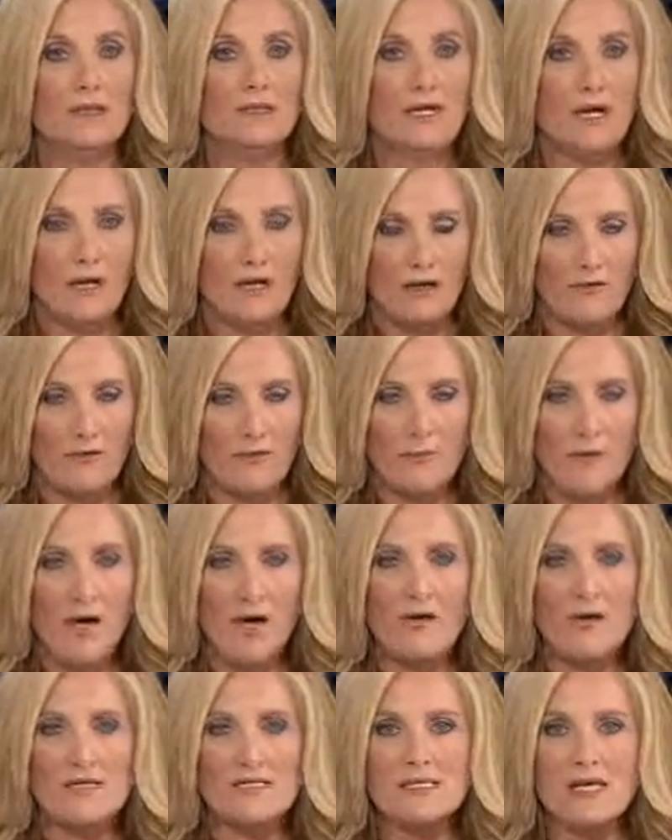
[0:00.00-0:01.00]
Now, Governor
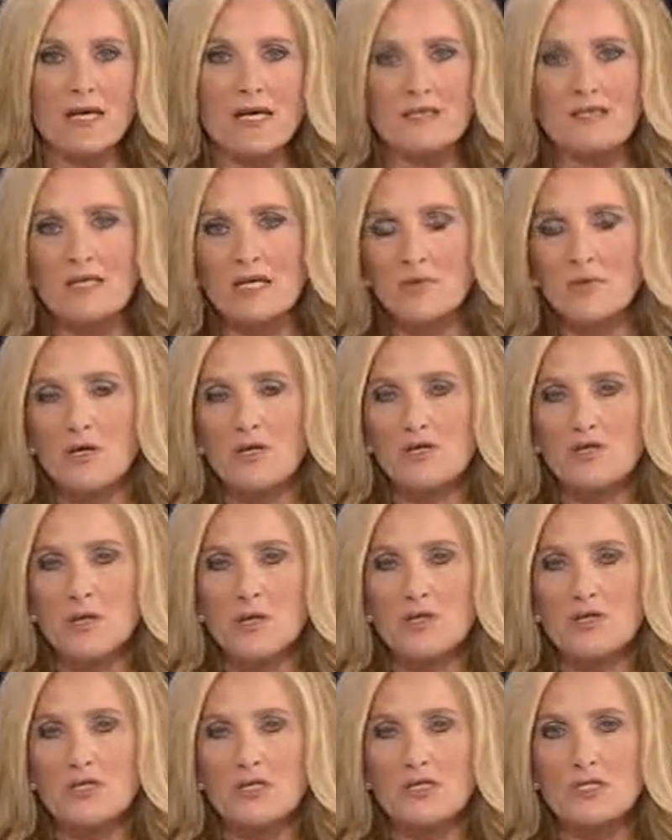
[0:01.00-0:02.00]
Perry says the
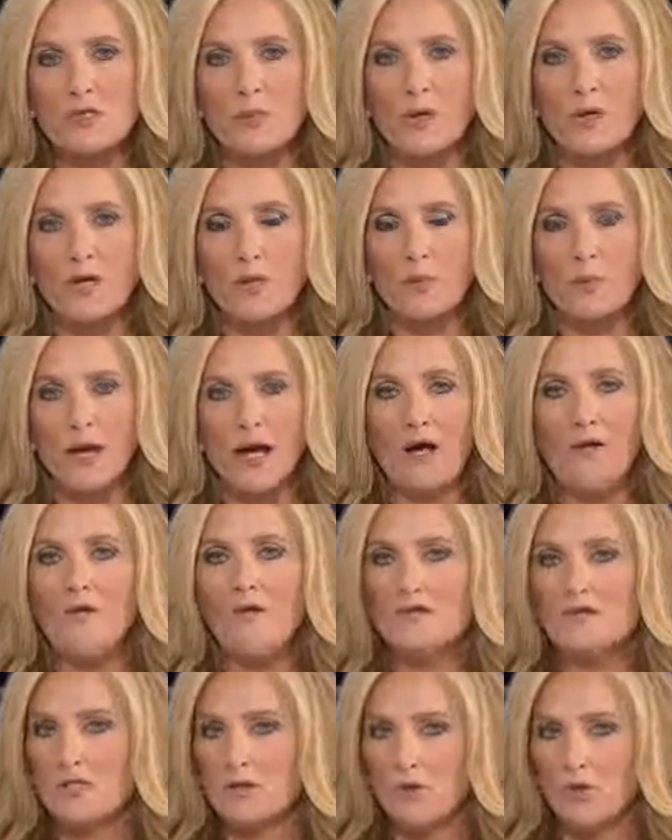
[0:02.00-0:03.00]
administration is going
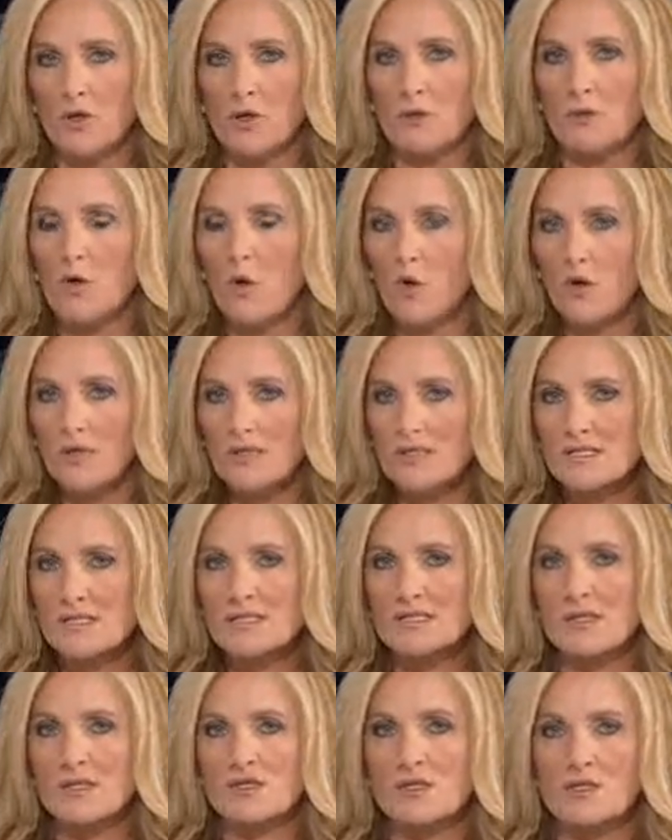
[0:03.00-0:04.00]
around the Supreme Court's
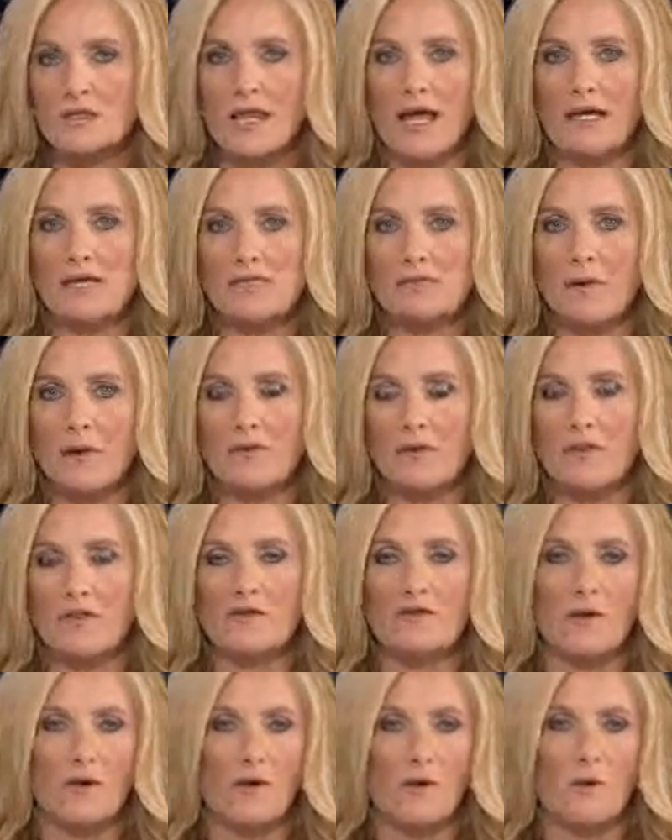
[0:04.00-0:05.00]
decision last month on
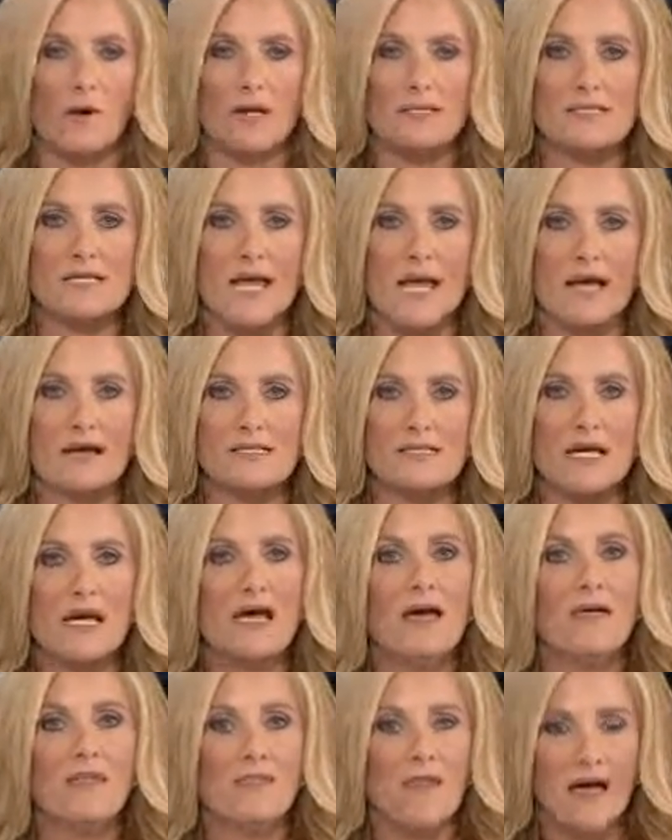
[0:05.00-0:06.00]
the Voting Rights Act.
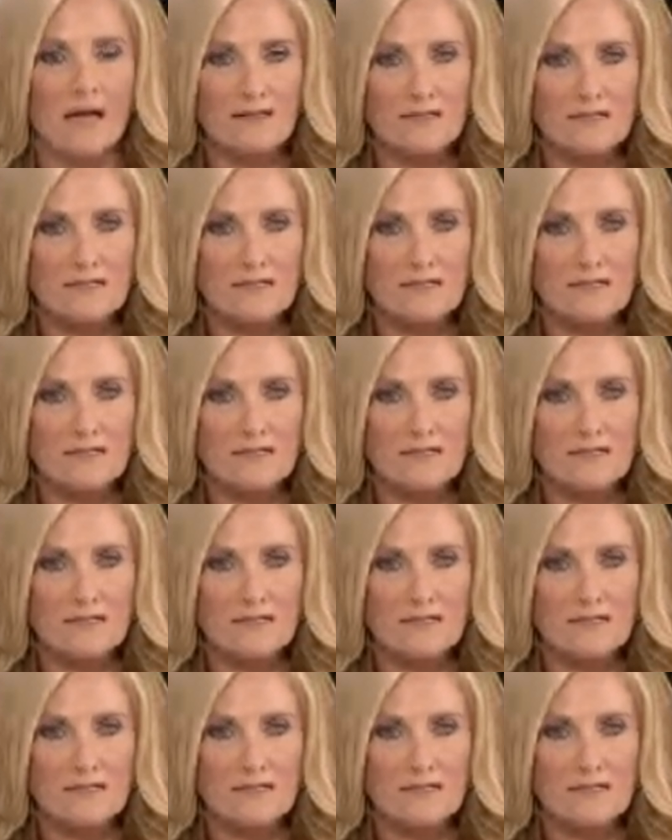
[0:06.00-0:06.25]
That